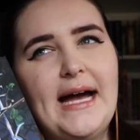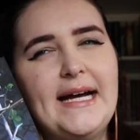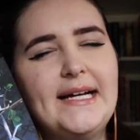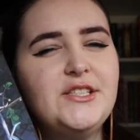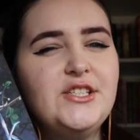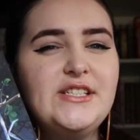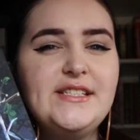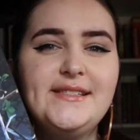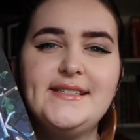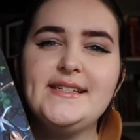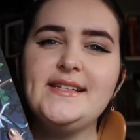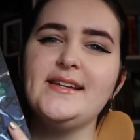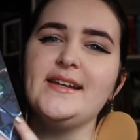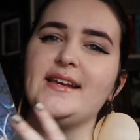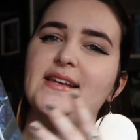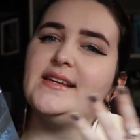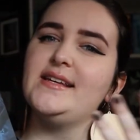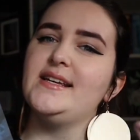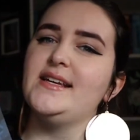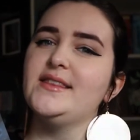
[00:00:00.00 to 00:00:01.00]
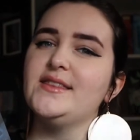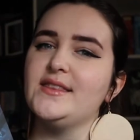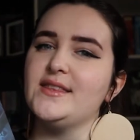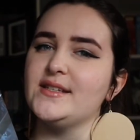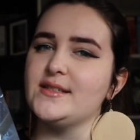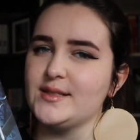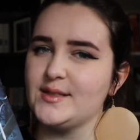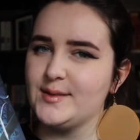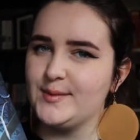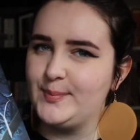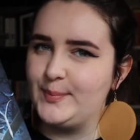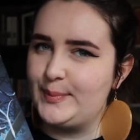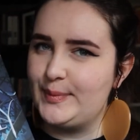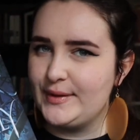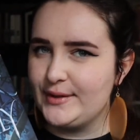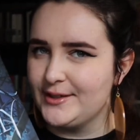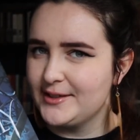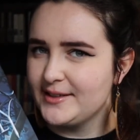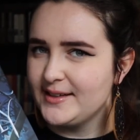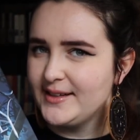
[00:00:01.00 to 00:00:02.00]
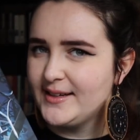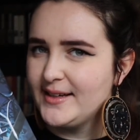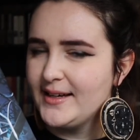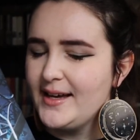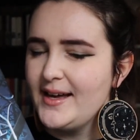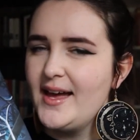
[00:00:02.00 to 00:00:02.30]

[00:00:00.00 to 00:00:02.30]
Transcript: I just didn't get this book.